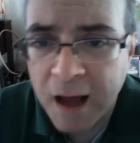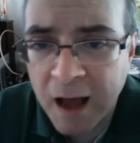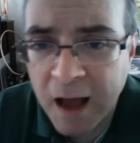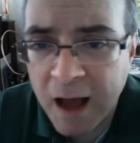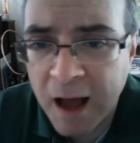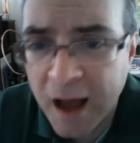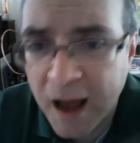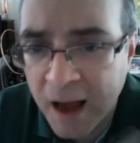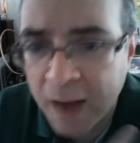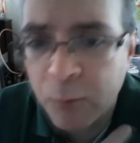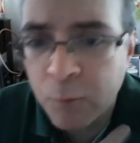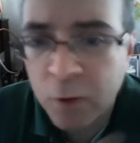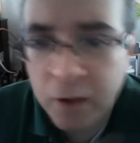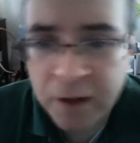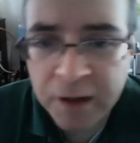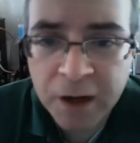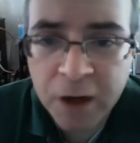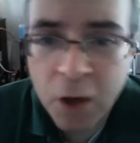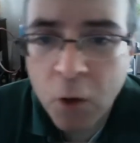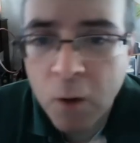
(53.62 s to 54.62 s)
I'm willing
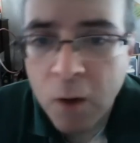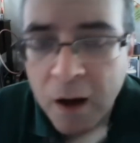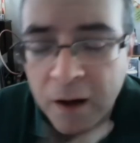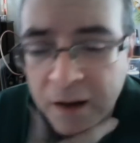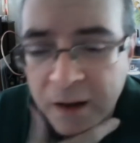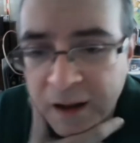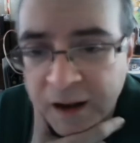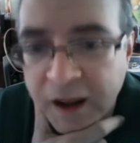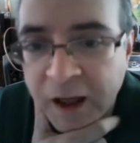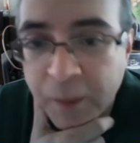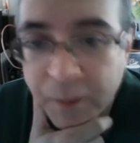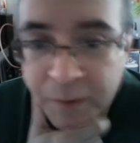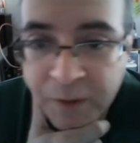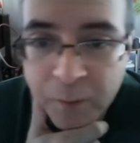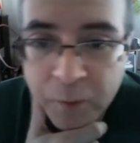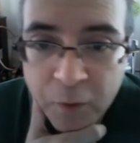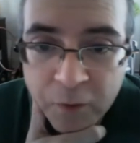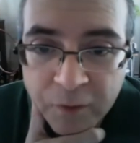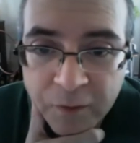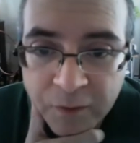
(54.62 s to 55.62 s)
to go out and help you
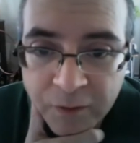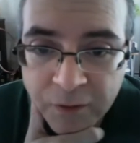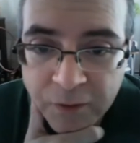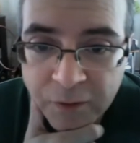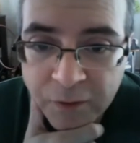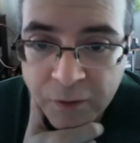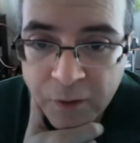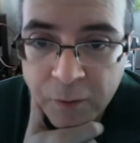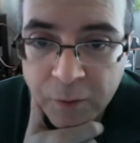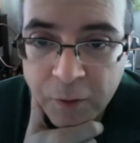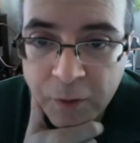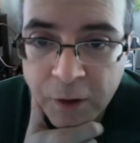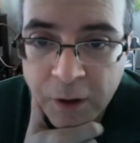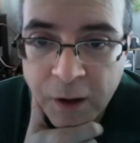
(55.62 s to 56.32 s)
move if you're in trouble.